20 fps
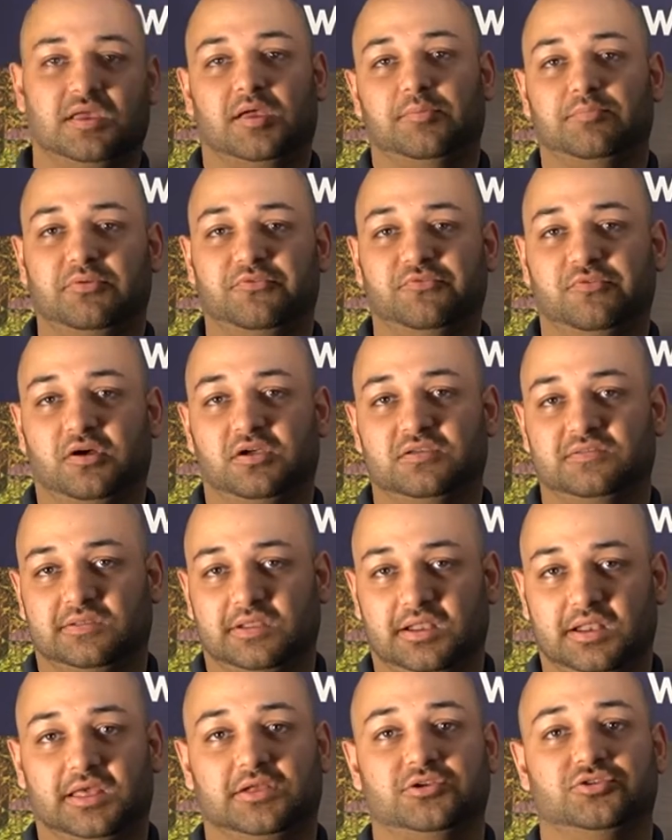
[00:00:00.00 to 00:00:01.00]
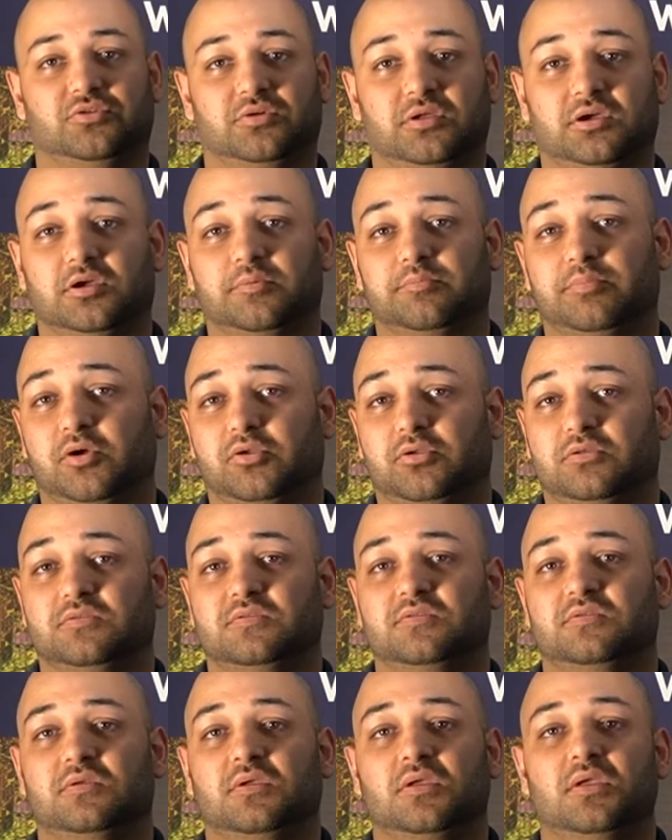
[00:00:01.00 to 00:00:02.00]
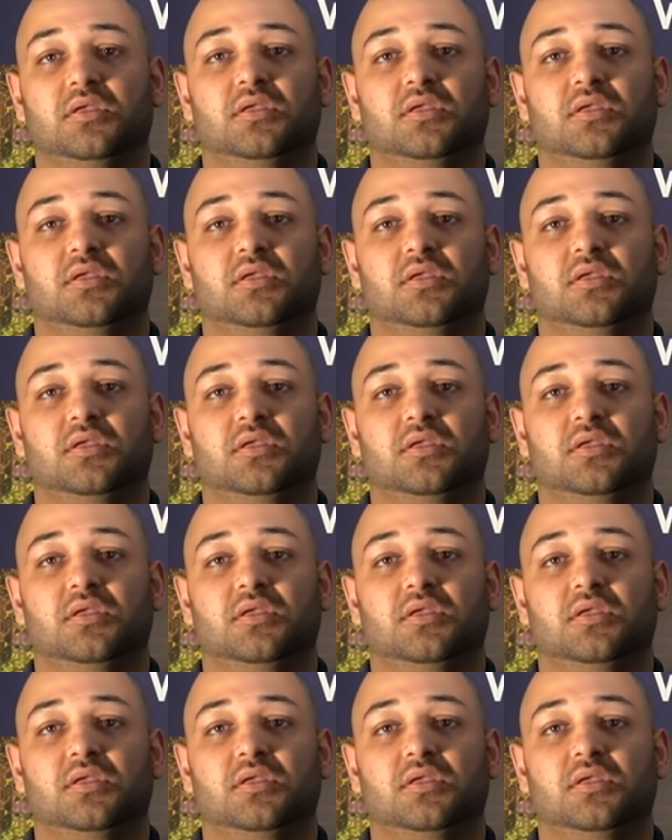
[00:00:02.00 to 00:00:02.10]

amplifiers, and electronic components.